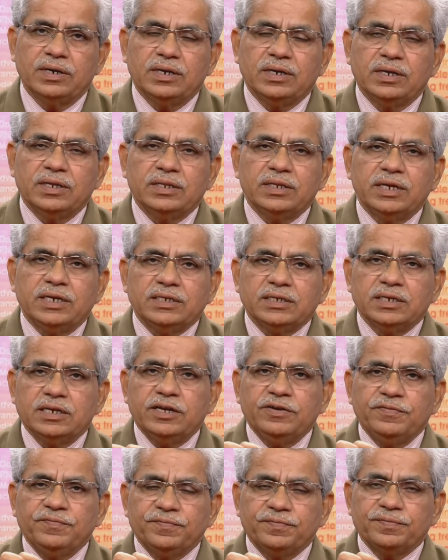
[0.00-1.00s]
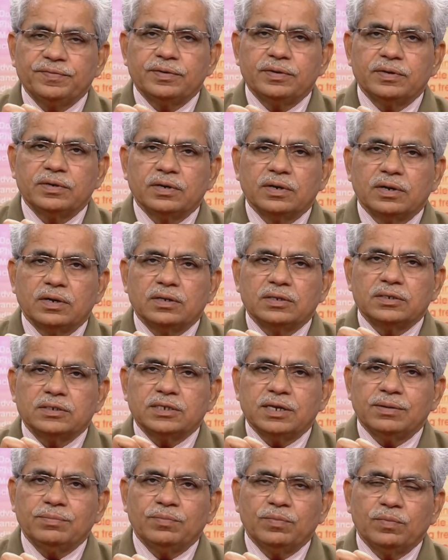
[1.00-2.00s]
That if
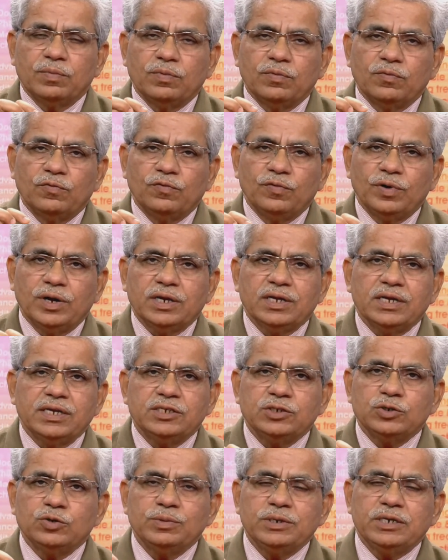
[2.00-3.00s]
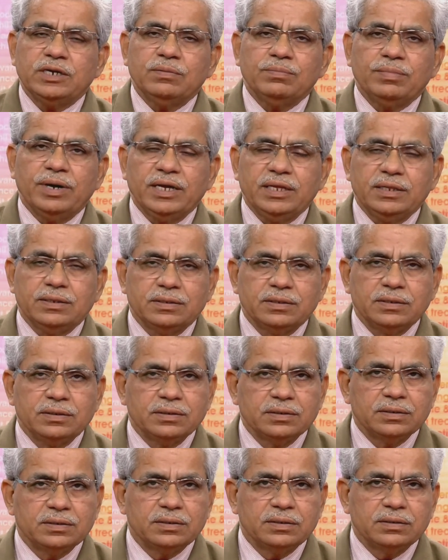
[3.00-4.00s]
some work is to be done by
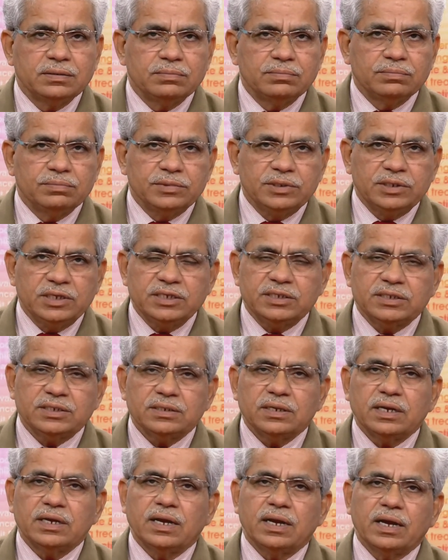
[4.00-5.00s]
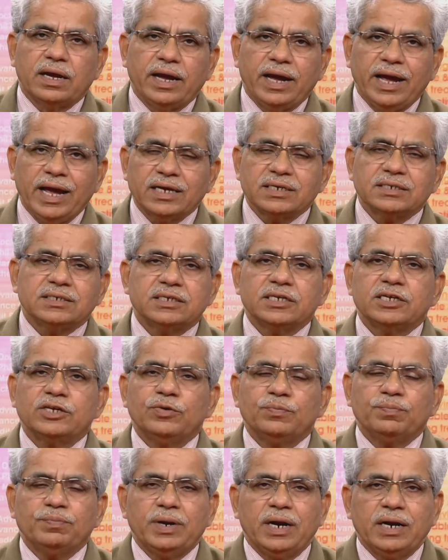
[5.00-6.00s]
this X
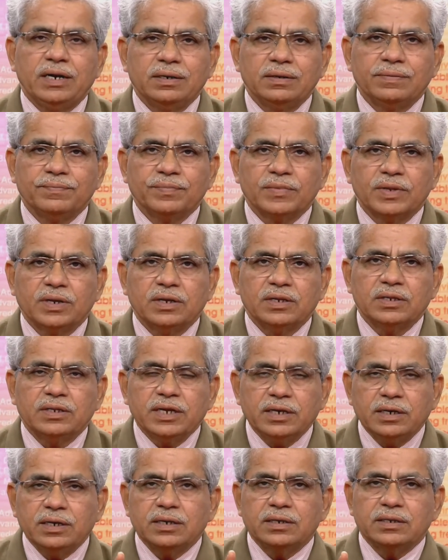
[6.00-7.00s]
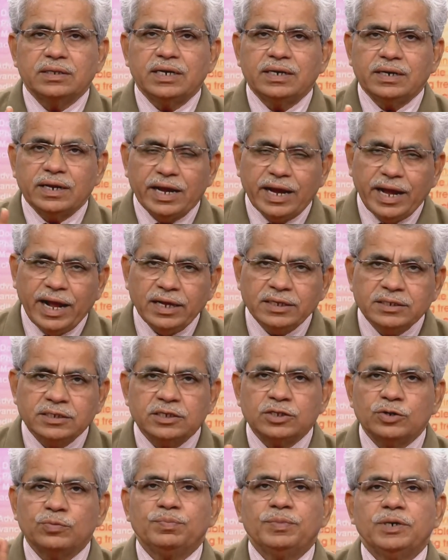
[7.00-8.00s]
equipment, then that X
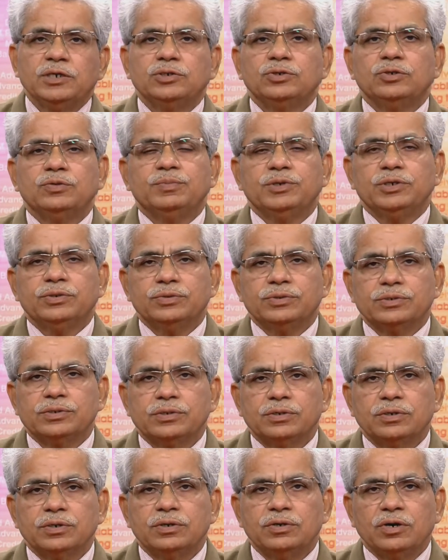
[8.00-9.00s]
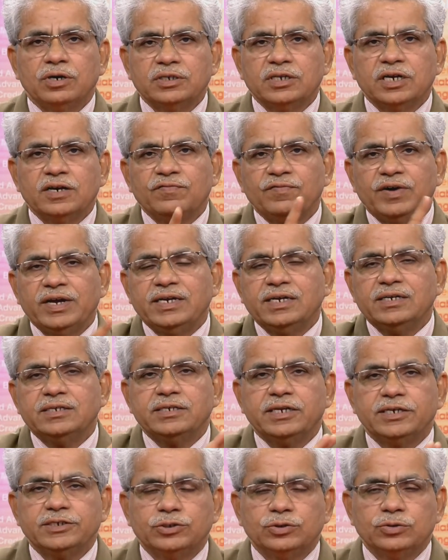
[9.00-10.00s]
equipment should be used, not that Y and
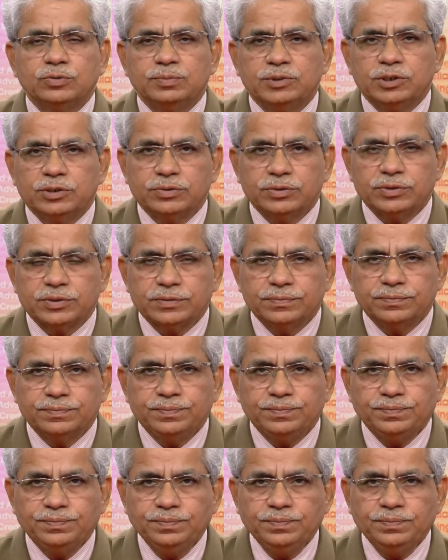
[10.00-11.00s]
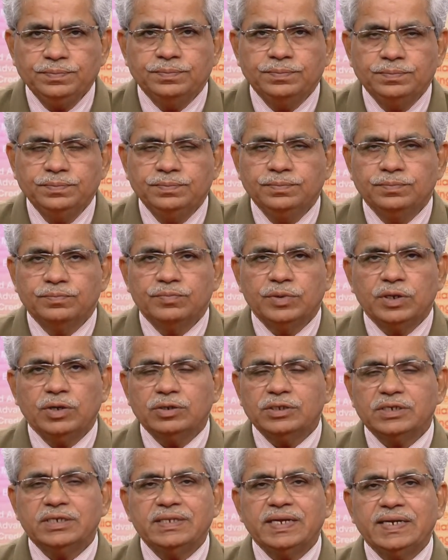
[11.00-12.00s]
Z should be used. Because
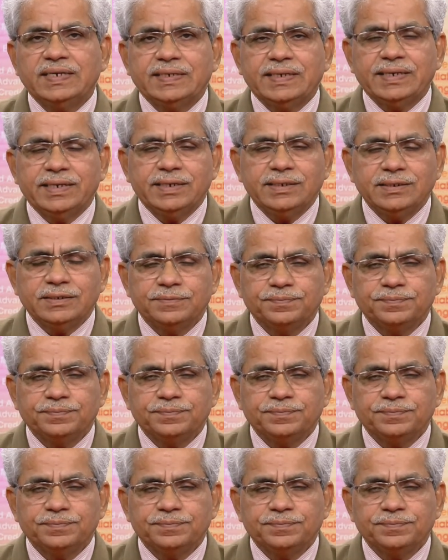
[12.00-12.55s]
in that case,